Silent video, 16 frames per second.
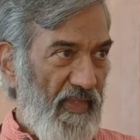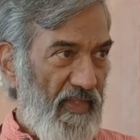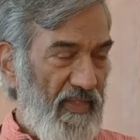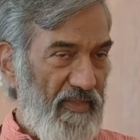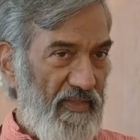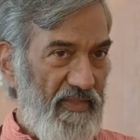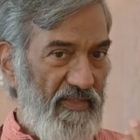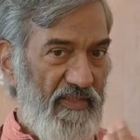
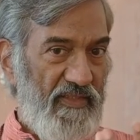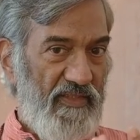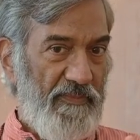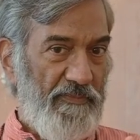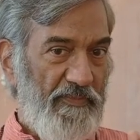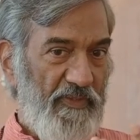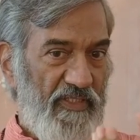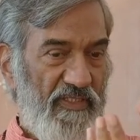this is a
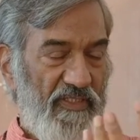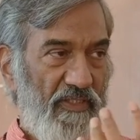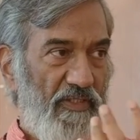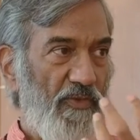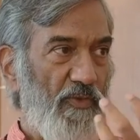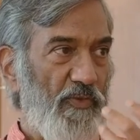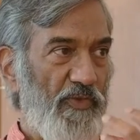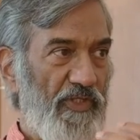person
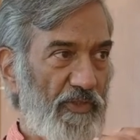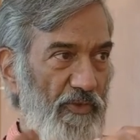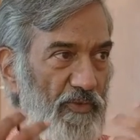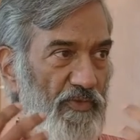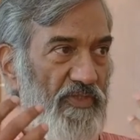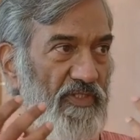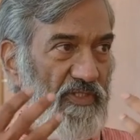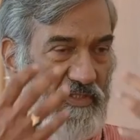who will
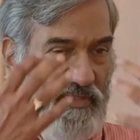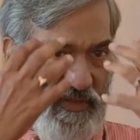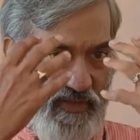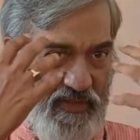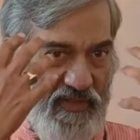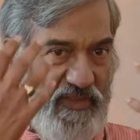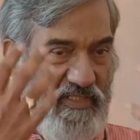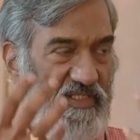use
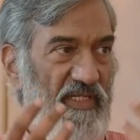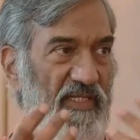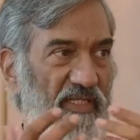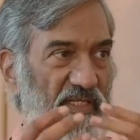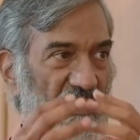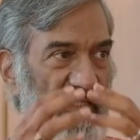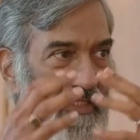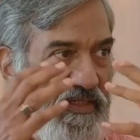his
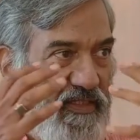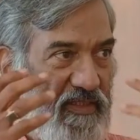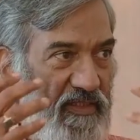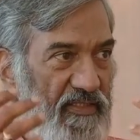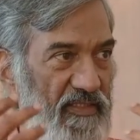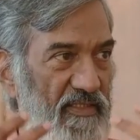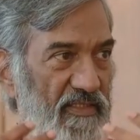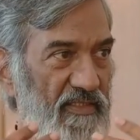psyche,
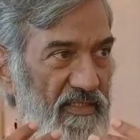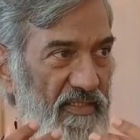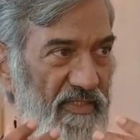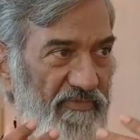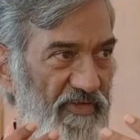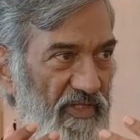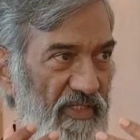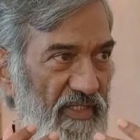his
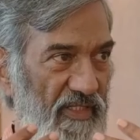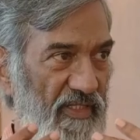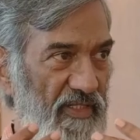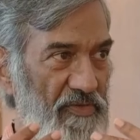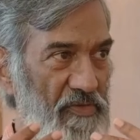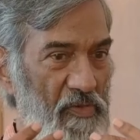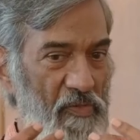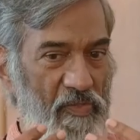
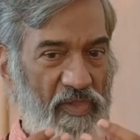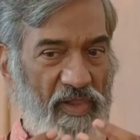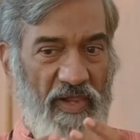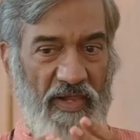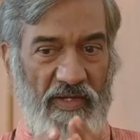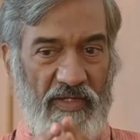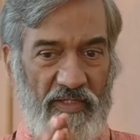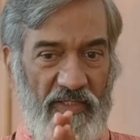everything,
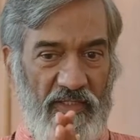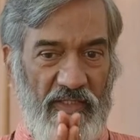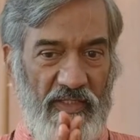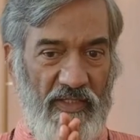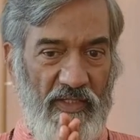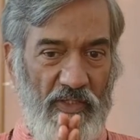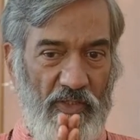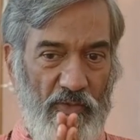
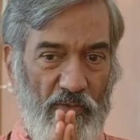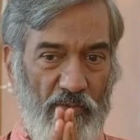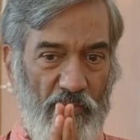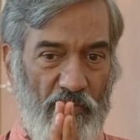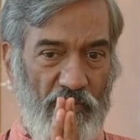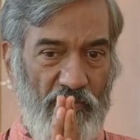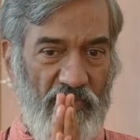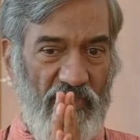
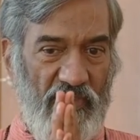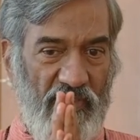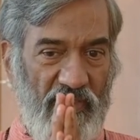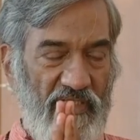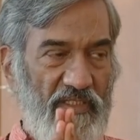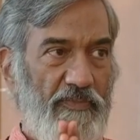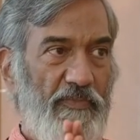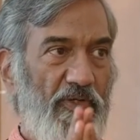to
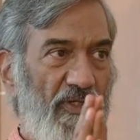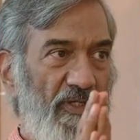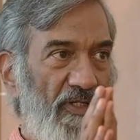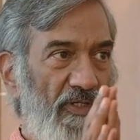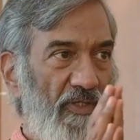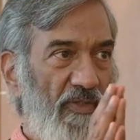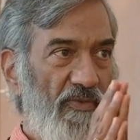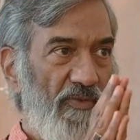
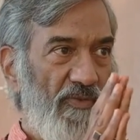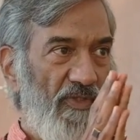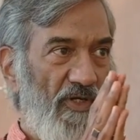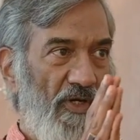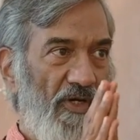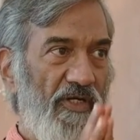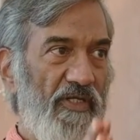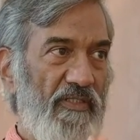respond to
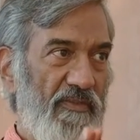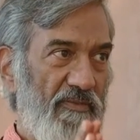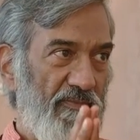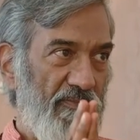order